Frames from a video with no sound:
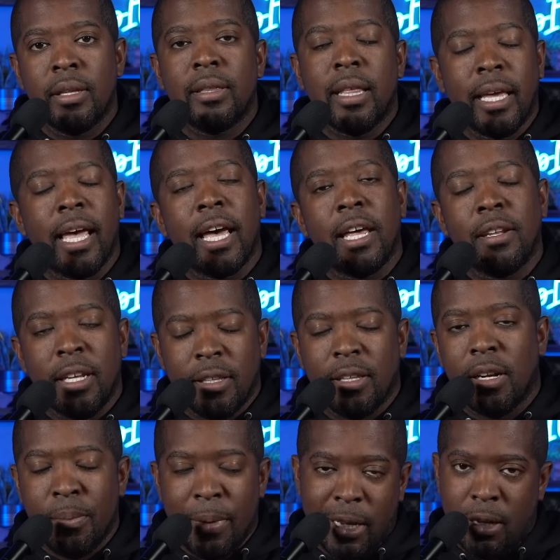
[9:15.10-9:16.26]
they had ended
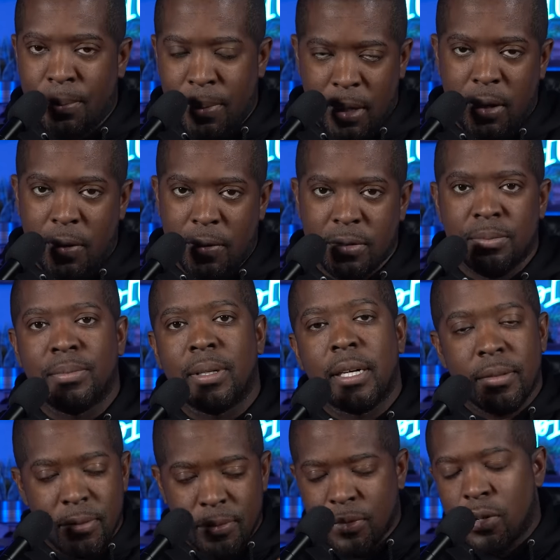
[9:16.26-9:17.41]
up making the playoffs.
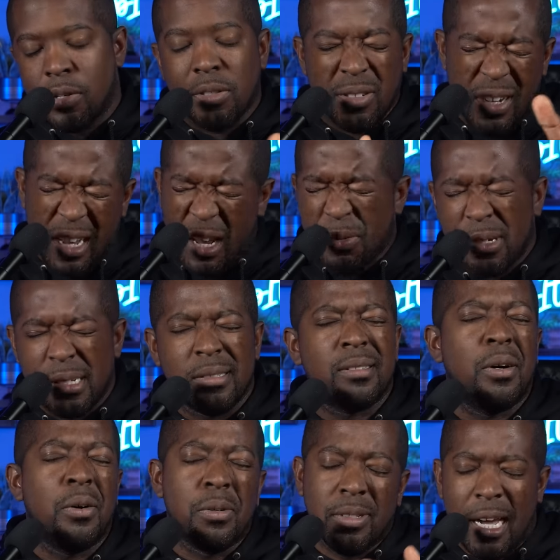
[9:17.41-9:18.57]
But of course, you know how that went. The
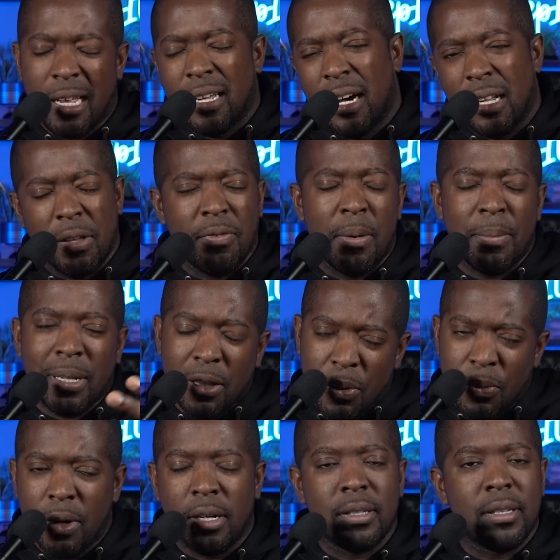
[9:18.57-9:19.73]
whole Tyler Huntley fumble at the
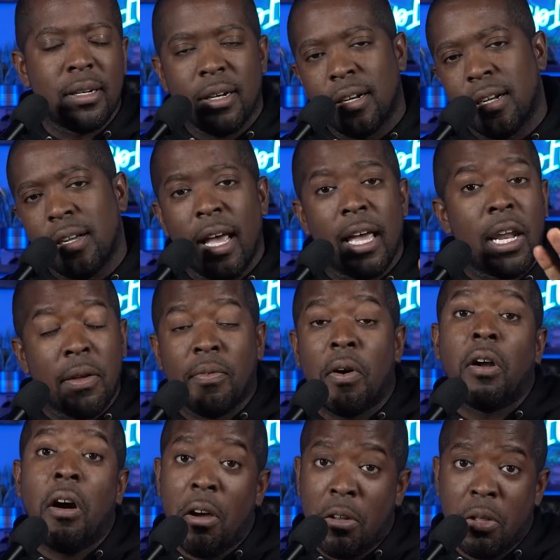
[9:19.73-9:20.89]
one. Da, da, da. Hey, they
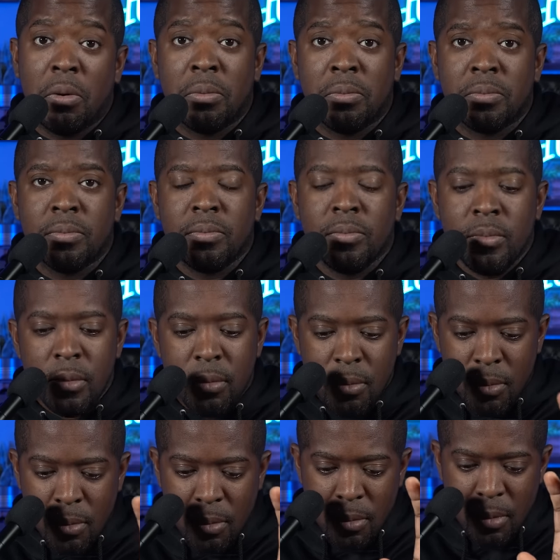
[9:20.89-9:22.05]
fought hard though.
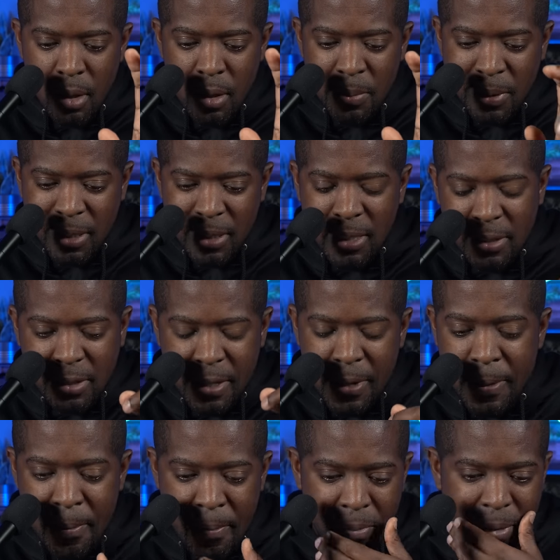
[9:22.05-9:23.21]
But then this
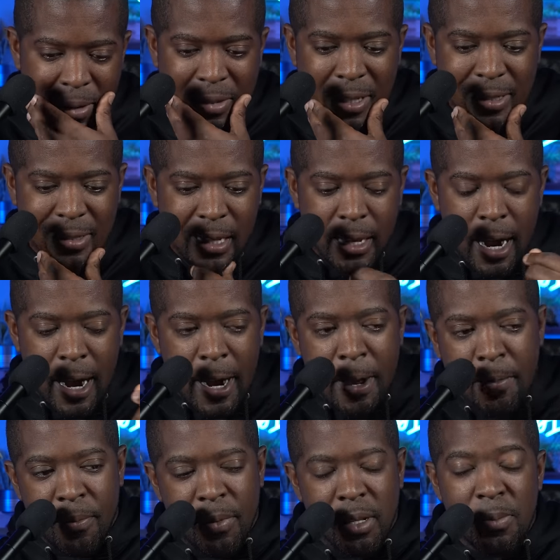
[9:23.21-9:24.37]
year, this year it's like, all
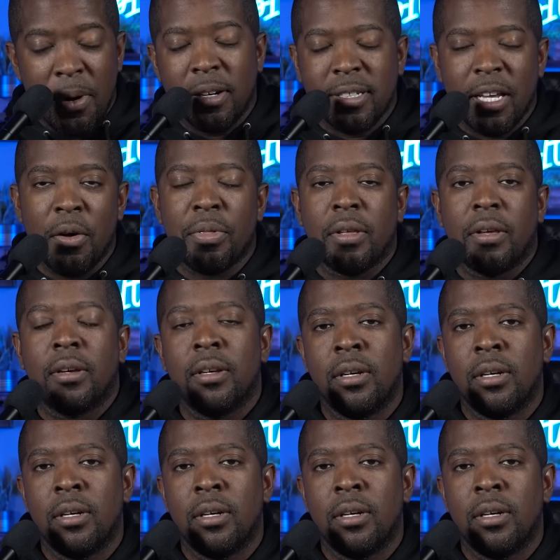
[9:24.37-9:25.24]
right, Lamar's healthy.